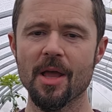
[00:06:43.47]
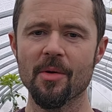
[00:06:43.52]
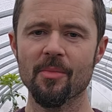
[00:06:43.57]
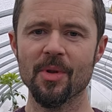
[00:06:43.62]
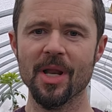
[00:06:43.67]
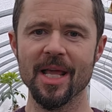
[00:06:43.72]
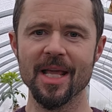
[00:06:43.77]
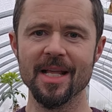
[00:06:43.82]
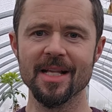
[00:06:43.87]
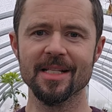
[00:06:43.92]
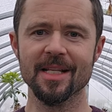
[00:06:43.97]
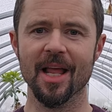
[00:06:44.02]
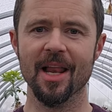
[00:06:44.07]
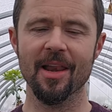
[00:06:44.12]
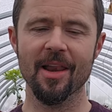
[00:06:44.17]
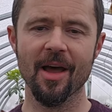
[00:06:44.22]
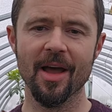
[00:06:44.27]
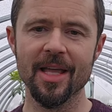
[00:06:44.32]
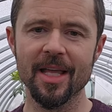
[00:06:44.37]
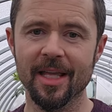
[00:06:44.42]
please
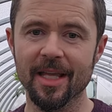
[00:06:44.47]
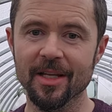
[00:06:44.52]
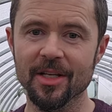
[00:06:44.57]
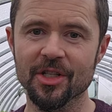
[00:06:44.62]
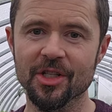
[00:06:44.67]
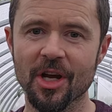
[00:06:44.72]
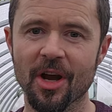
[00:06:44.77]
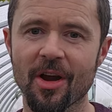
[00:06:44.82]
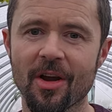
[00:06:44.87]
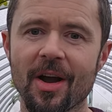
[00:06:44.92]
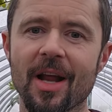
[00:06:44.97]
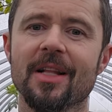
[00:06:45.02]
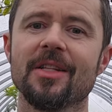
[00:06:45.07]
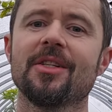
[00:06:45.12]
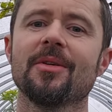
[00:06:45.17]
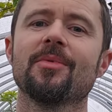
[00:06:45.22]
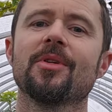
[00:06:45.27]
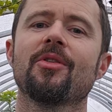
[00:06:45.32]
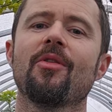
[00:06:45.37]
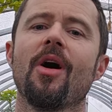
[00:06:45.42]
like, share and
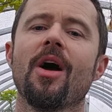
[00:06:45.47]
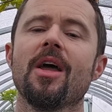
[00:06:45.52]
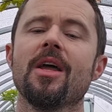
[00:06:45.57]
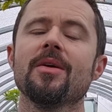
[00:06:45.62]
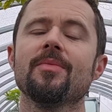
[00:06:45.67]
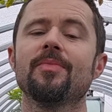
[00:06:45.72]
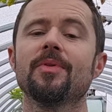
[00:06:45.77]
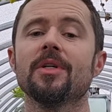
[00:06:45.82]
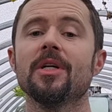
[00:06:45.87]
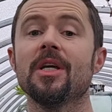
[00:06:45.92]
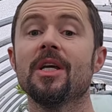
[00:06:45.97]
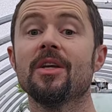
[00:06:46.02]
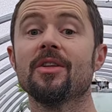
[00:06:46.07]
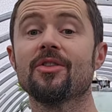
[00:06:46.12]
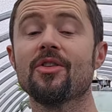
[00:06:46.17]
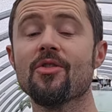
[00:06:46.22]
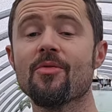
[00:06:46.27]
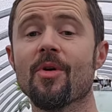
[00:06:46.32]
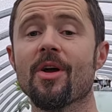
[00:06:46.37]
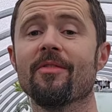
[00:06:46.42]
subscribe
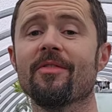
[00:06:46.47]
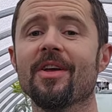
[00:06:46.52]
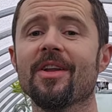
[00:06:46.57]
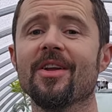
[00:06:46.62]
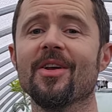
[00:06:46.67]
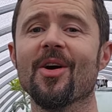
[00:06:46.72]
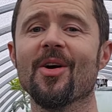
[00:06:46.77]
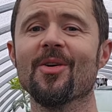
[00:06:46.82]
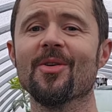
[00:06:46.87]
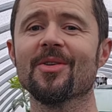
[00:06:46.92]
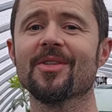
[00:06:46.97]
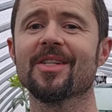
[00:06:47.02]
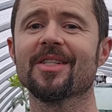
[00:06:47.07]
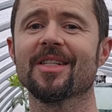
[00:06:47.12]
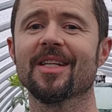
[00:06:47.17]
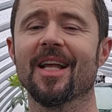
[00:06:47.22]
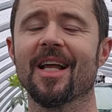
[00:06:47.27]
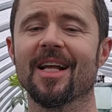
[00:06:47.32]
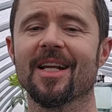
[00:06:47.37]
to my videos,